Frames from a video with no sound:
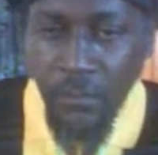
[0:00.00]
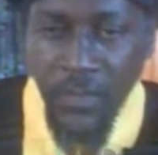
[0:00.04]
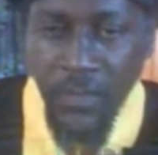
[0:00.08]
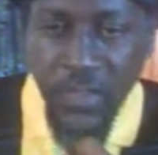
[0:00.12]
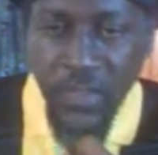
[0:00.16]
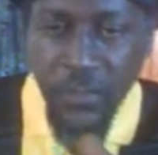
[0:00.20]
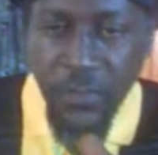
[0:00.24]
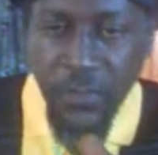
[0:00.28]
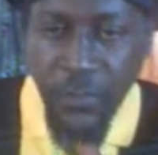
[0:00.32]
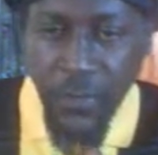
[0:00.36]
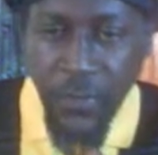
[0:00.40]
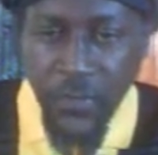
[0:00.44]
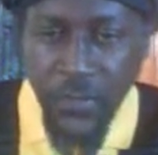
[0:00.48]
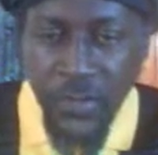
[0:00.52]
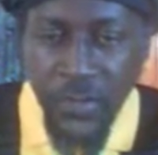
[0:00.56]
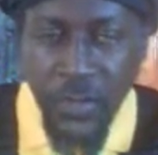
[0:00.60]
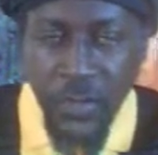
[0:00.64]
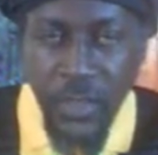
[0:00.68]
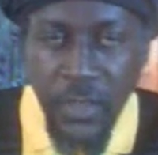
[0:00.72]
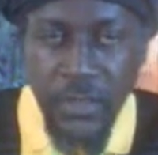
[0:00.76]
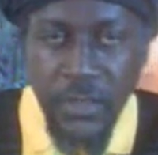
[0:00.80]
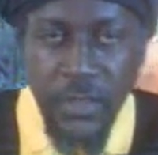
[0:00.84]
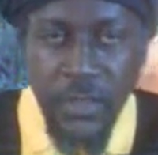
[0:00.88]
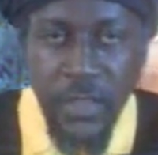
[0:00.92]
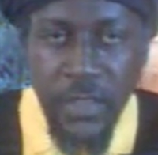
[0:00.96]
This
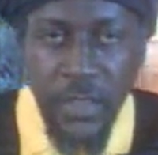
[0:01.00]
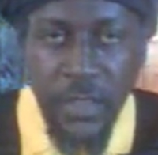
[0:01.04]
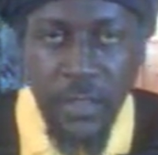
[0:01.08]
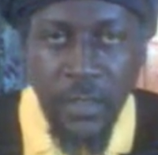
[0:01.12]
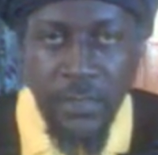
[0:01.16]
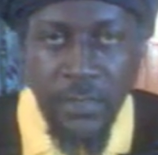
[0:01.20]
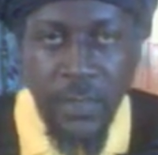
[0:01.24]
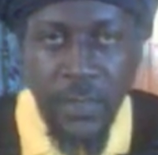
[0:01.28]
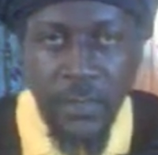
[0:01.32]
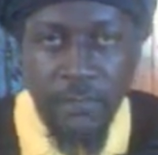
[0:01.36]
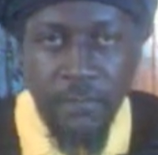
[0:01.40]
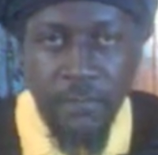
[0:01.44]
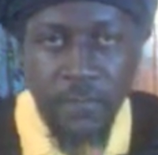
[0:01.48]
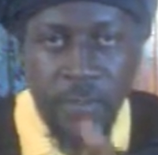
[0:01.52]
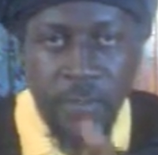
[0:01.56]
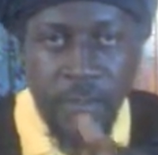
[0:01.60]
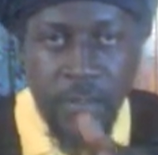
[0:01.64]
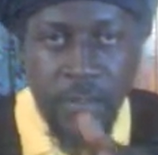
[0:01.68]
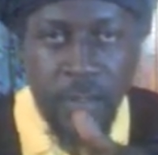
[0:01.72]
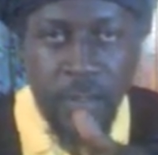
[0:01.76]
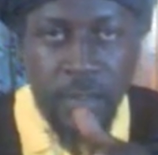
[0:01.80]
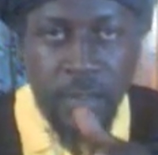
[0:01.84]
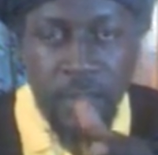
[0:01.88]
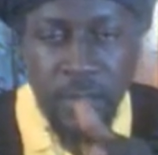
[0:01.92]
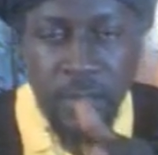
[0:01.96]
person is dubbed
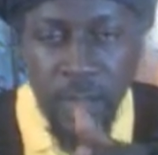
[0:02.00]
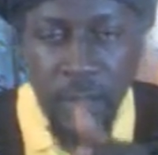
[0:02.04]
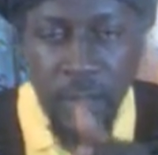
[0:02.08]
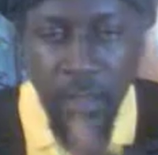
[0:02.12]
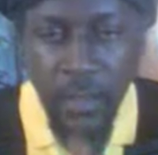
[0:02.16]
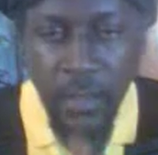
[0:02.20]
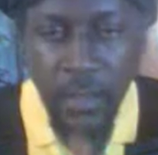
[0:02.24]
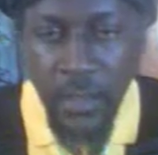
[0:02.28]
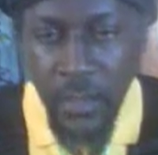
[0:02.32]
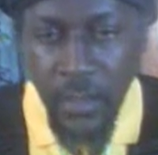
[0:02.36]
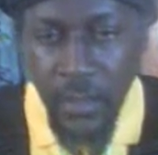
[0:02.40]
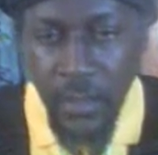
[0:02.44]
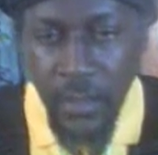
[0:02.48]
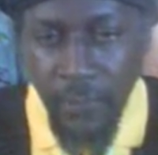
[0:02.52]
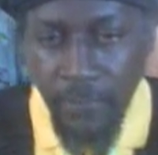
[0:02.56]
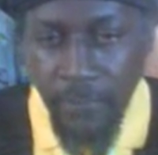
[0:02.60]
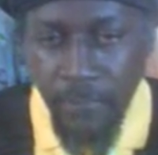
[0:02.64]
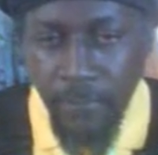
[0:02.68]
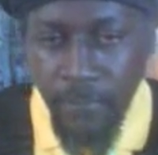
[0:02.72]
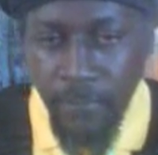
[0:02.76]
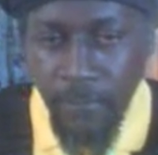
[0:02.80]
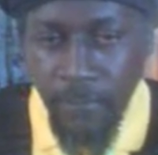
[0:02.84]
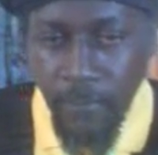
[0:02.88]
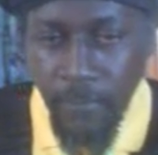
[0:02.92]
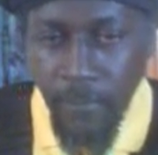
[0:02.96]
disc jockey.
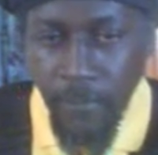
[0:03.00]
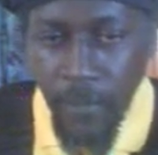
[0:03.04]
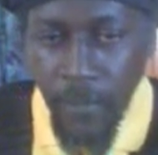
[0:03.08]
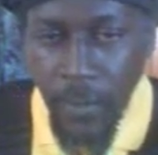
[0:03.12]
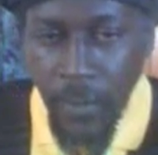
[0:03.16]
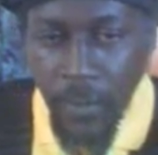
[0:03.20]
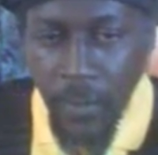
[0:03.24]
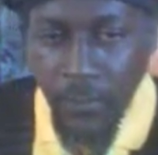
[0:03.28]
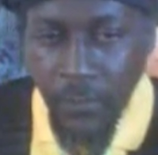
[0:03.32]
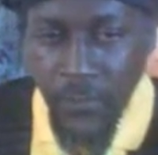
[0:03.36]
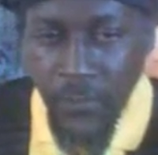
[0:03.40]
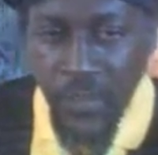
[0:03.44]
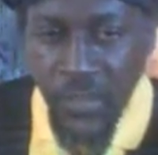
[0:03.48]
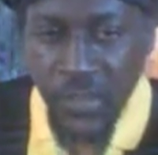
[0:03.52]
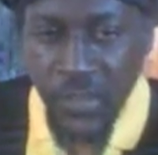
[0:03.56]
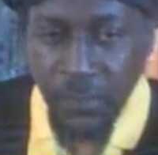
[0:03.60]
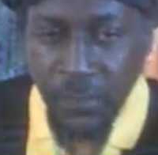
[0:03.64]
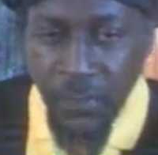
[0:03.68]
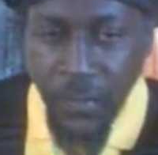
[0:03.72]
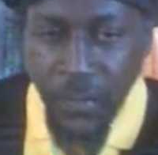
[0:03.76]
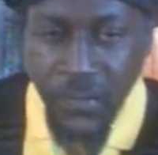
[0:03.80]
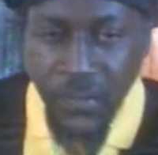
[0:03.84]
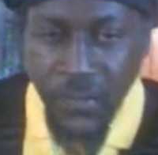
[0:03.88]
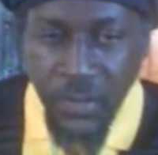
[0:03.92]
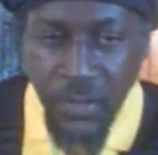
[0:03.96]
This
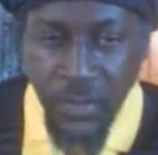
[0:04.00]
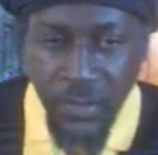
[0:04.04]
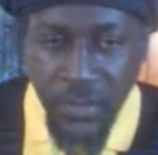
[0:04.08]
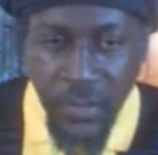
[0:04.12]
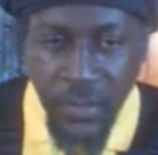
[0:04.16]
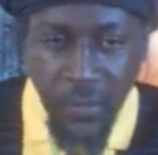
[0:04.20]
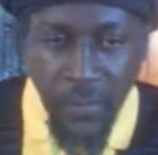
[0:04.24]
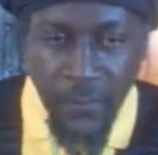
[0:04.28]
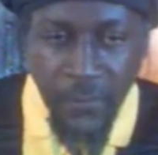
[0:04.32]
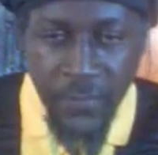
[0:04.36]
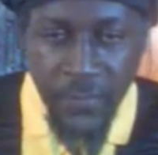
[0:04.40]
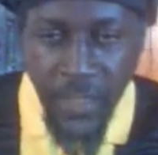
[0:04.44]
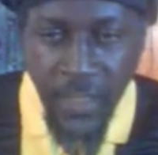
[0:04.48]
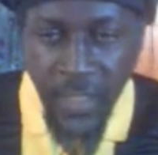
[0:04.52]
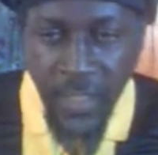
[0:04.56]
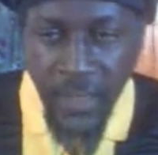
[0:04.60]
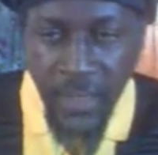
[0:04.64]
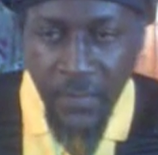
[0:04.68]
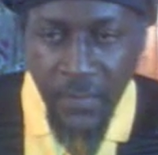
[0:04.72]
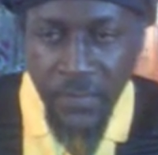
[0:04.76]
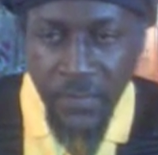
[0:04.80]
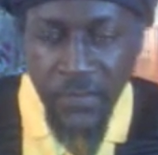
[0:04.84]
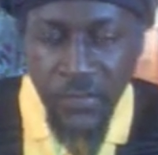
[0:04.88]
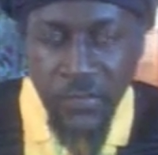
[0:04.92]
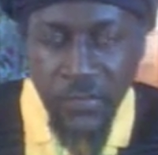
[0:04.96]
person is
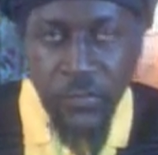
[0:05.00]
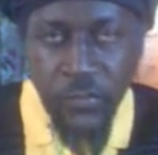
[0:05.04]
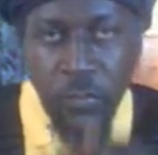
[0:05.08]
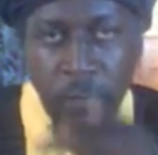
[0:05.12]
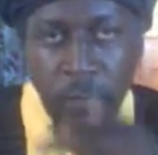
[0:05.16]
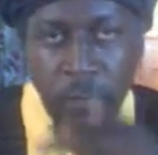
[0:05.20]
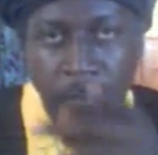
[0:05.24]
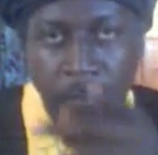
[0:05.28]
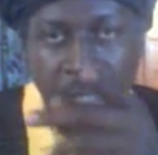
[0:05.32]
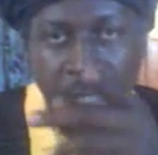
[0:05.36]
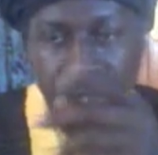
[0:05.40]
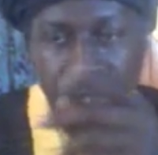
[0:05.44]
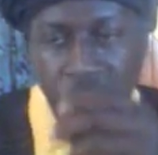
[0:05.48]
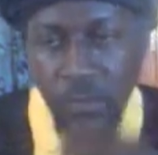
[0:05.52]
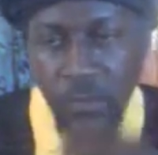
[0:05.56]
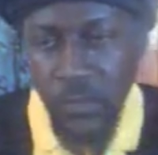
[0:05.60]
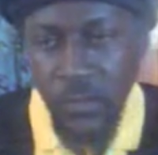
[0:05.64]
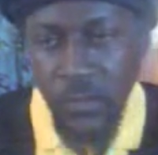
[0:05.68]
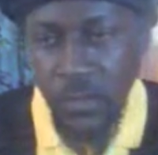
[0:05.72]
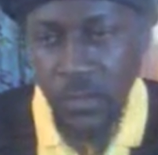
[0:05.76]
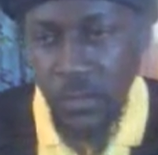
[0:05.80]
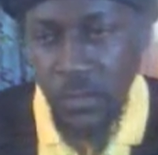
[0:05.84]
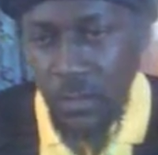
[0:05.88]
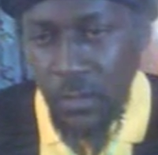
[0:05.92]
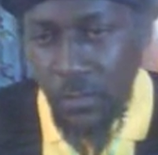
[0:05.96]
oftentimes the true
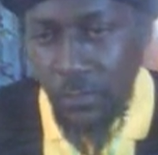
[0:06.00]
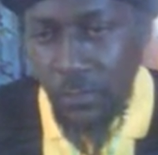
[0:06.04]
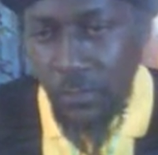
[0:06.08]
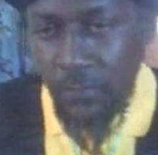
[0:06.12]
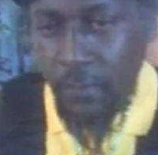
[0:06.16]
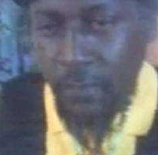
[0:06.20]
messenger.